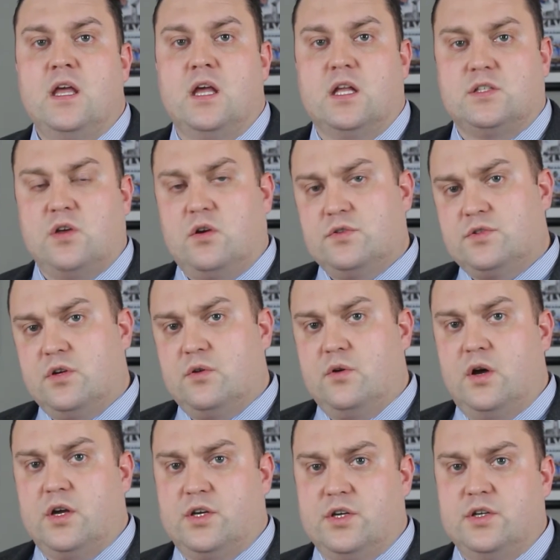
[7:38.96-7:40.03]
It's
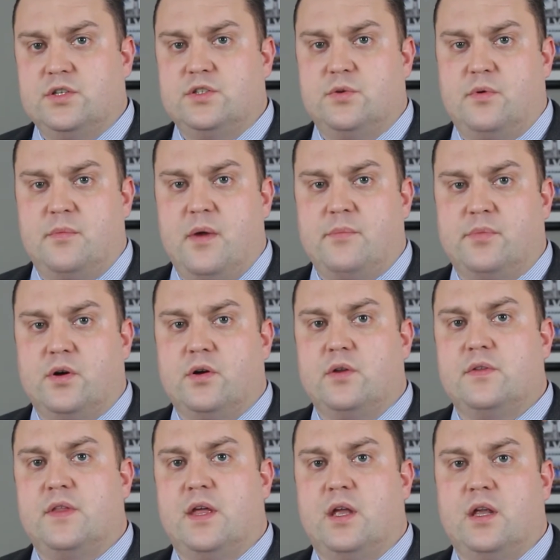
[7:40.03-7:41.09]
also good to remember
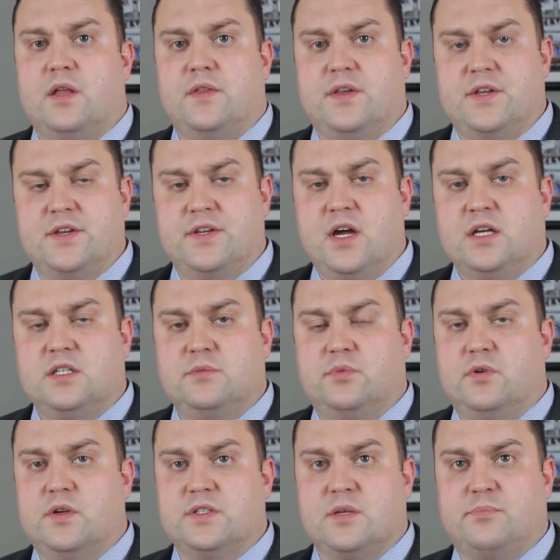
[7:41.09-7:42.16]
that the
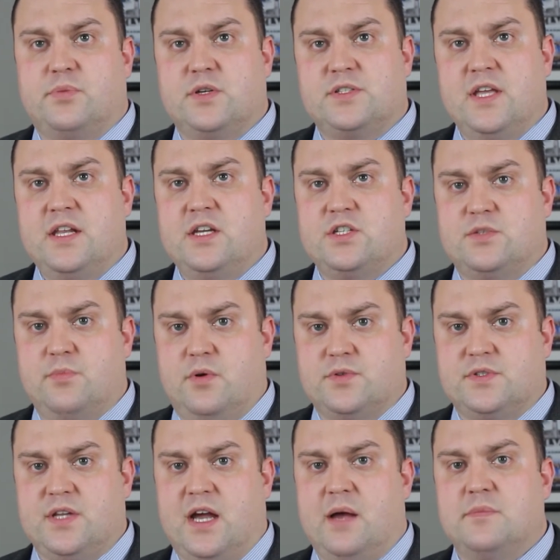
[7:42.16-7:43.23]
deductible is a percentage
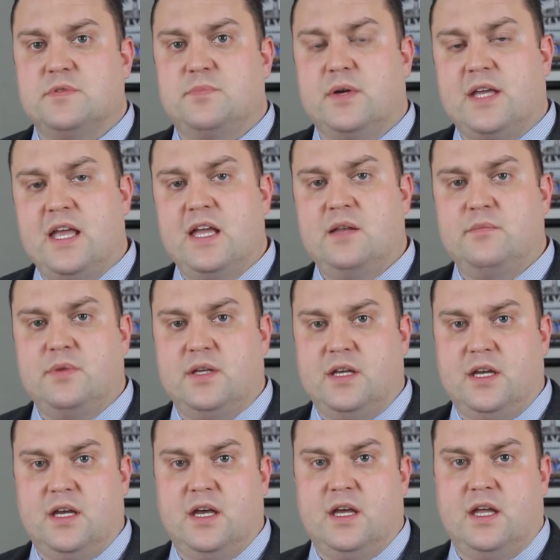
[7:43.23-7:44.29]
most times, but can
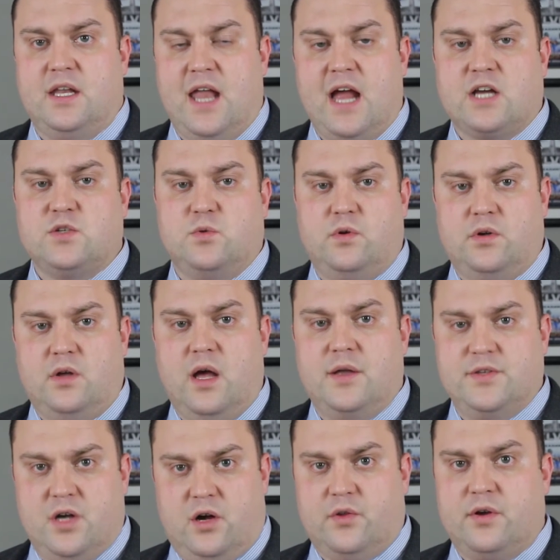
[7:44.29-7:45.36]
be an actual
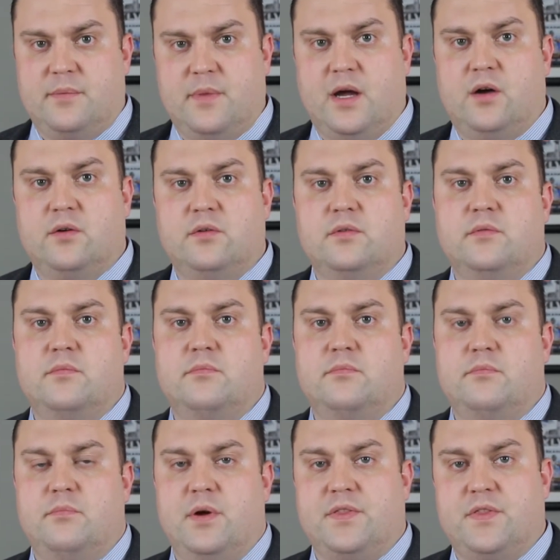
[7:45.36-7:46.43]
dollar amount,
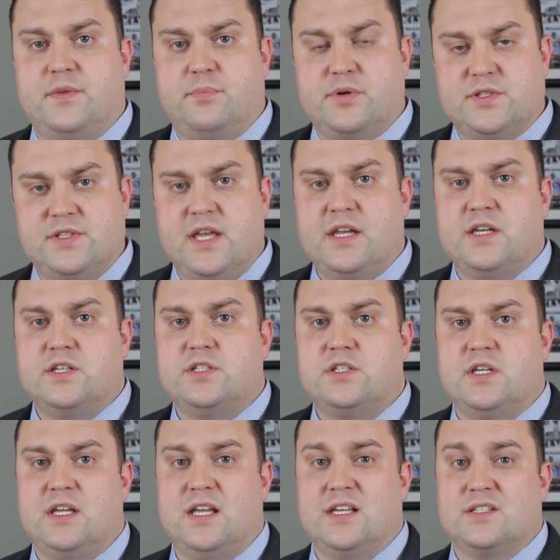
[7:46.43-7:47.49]
but the percentage
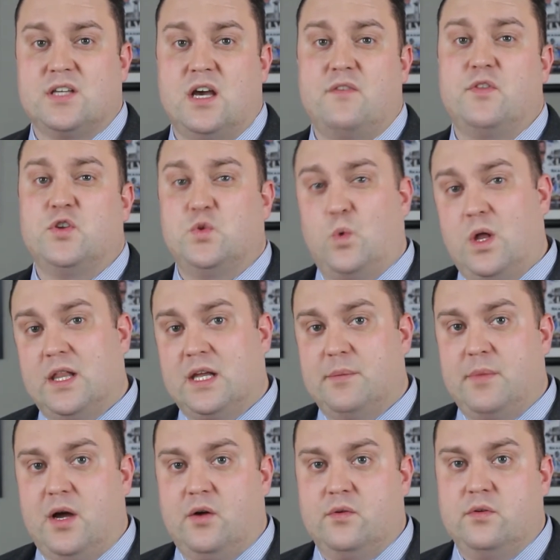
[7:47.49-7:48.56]
is of the dwelling
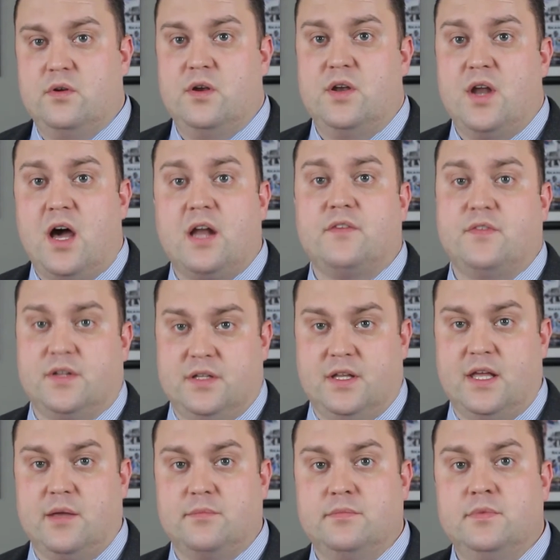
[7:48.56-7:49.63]
amount, not of the
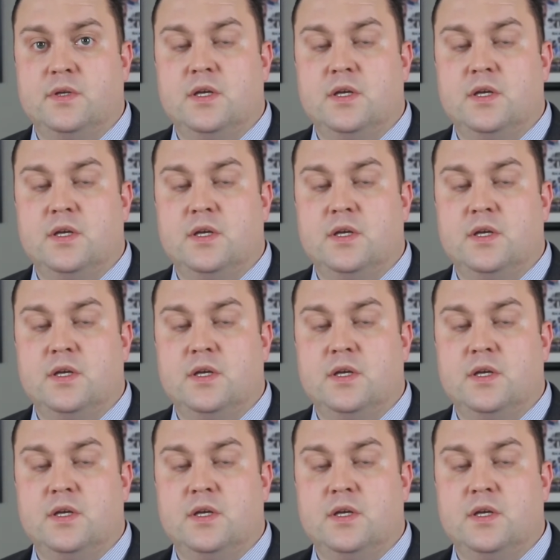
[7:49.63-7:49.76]
claim.